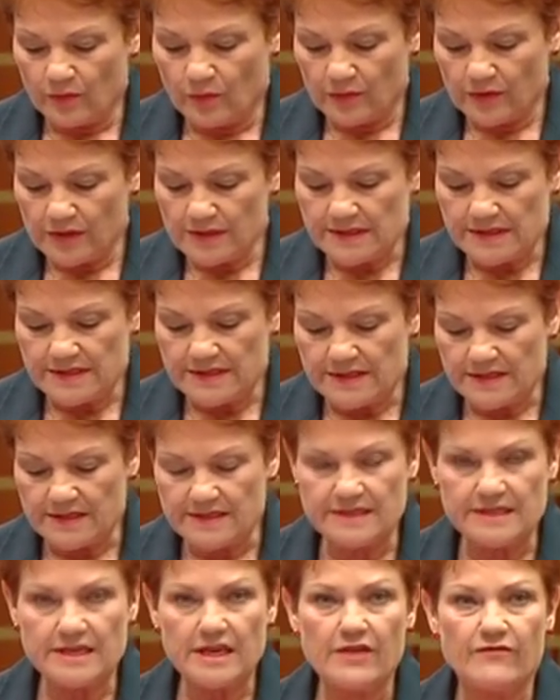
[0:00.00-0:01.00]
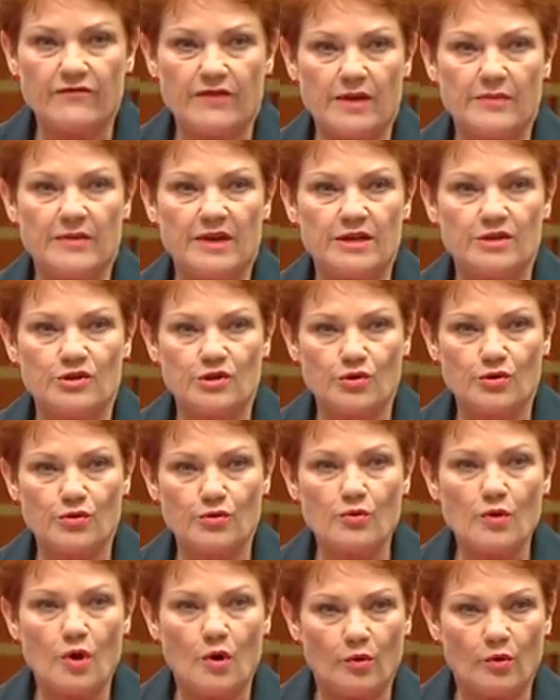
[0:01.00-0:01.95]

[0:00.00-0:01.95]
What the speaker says: this is the CFMEU.